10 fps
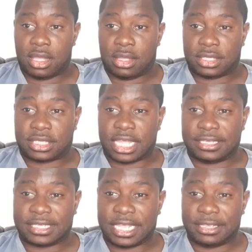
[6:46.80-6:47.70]

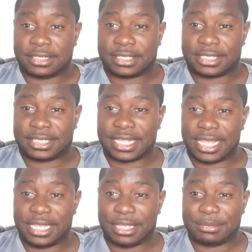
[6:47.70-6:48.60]
stay
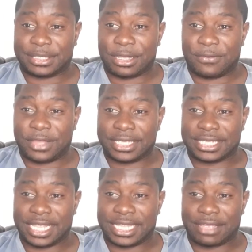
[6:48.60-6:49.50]

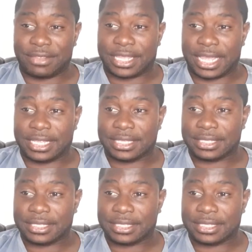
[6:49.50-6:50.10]
self-isolating, Harry Kane.